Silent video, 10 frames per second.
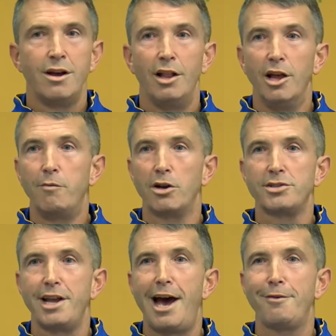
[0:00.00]
I love our
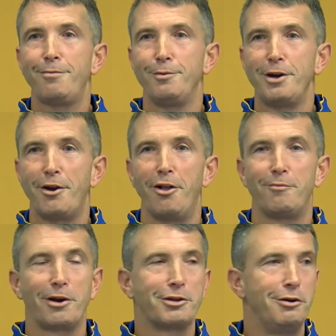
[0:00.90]
staff. We got all
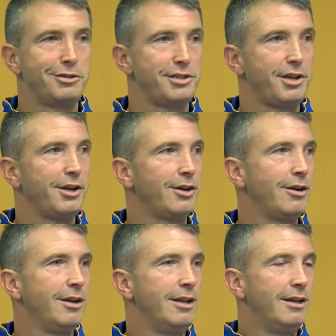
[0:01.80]
of our coaches here.
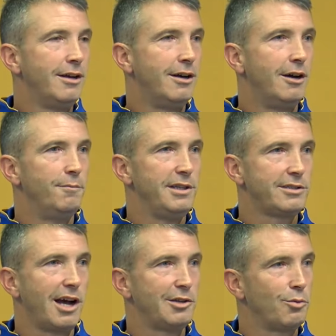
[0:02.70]
Um, these
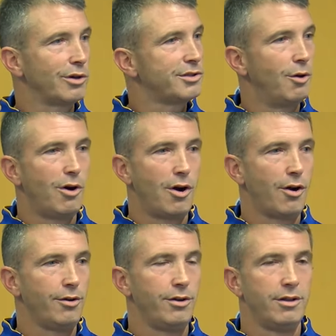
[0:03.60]
guys work so
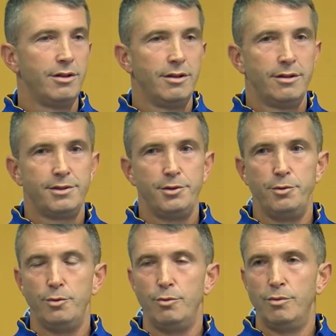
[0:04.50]
hard
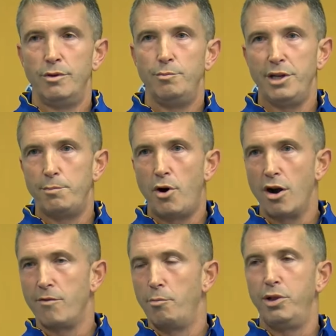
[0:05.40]
to be a
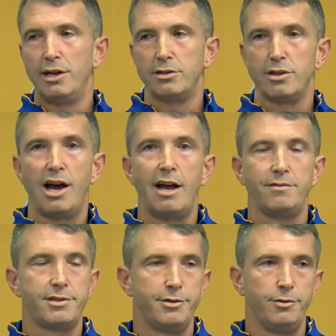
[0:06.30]
part of our players'
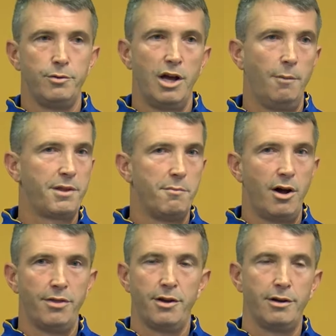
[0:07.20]
lives, to help them
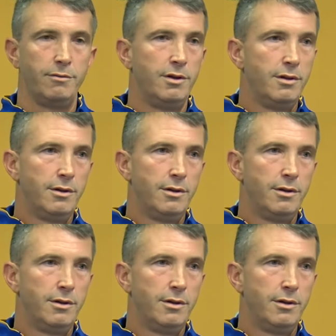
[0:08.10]
on their,